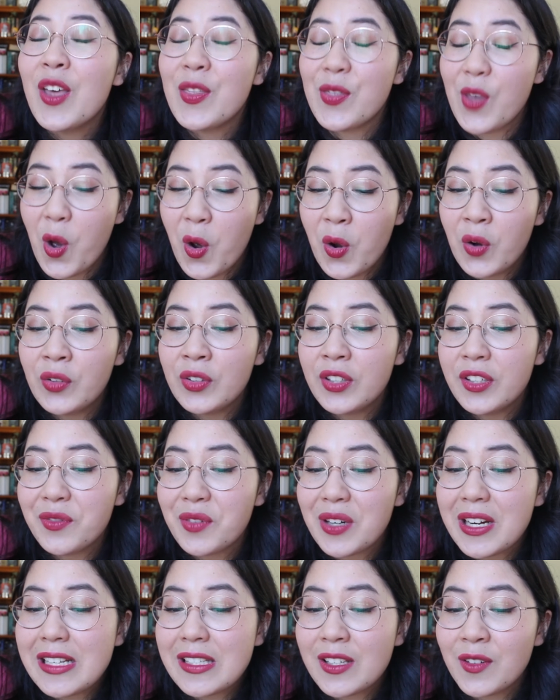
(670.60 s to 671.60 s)
The only
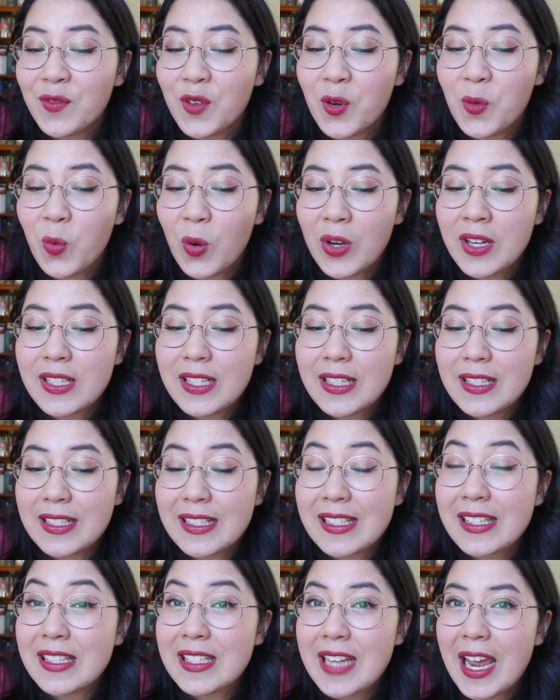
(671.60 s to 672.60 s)
reason for wanting
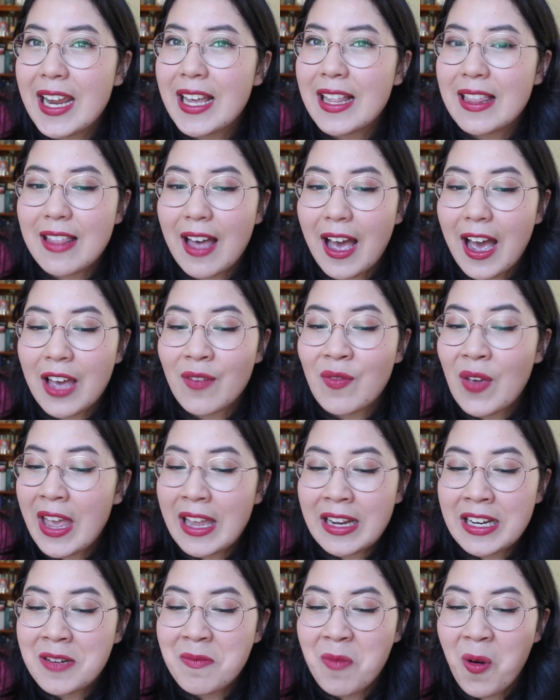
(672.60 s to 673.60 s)
to stay alive
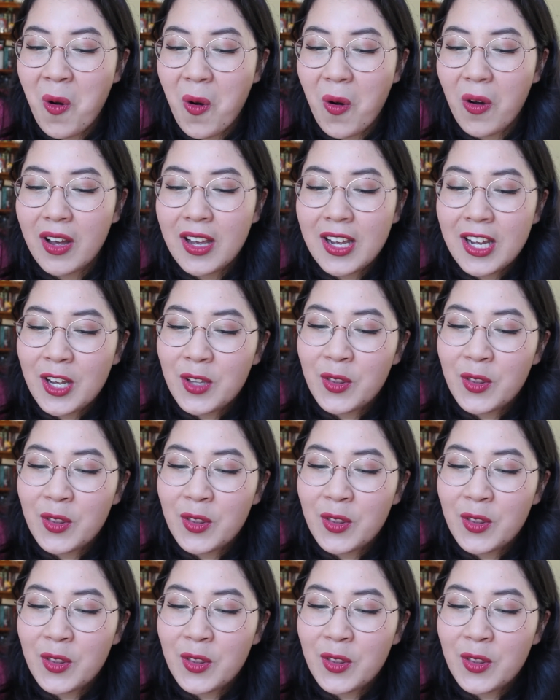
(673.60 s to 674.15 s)
anymore.